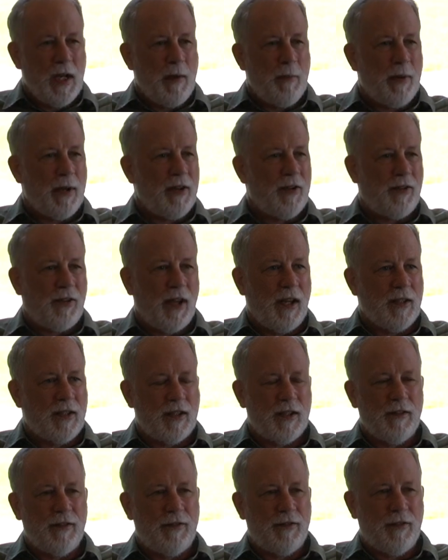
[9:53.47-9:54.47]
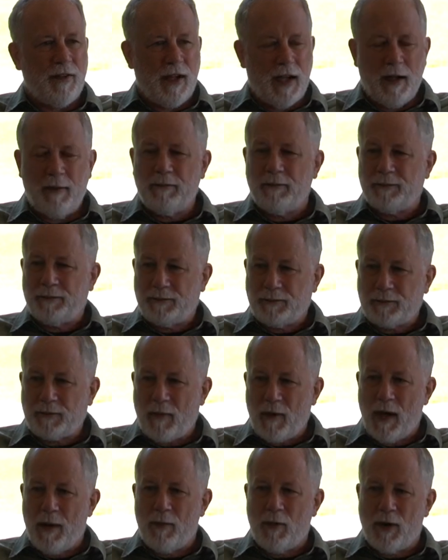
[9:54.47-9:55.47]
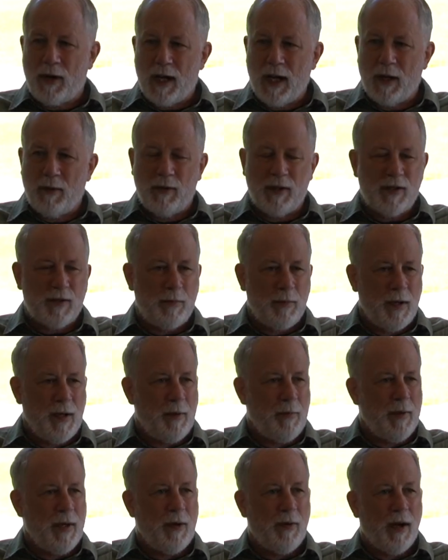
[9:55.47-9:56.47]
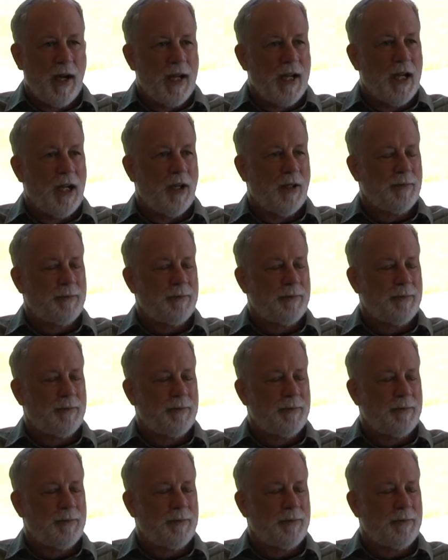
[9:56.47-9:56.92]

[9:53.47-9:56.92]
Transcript: but a sense of, yep, I'm where God wants me to be right now.